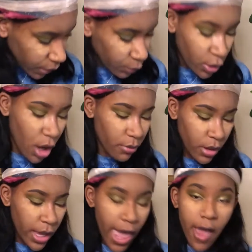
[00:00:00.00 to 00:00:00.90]
We all,
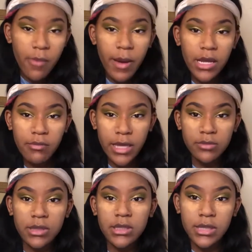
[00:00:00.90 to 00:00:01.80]
Everybody makes
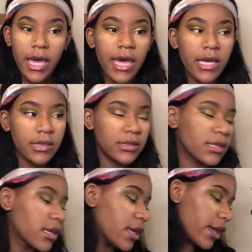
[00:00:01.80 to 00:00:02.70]
mistakes.
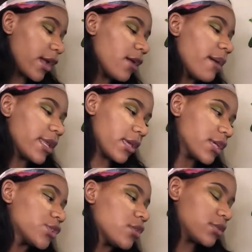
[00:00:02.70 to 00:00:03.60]
Everybody
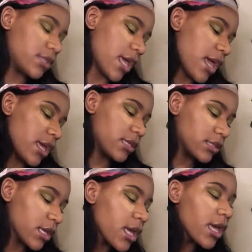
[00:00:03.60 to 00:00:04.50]
makes those days.
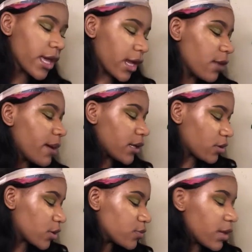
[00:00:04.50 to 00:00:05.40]
Everybody
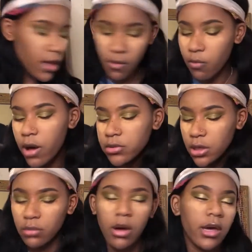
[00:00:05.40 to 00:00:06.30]
knows what I'm
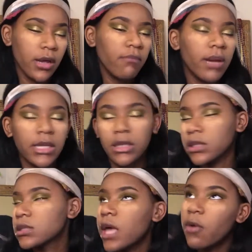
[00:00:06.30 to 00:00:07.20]
talking about. Everybody
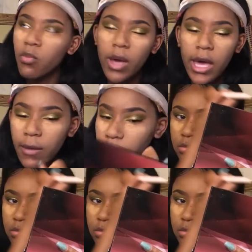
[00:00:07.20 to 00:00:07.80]
gets that way.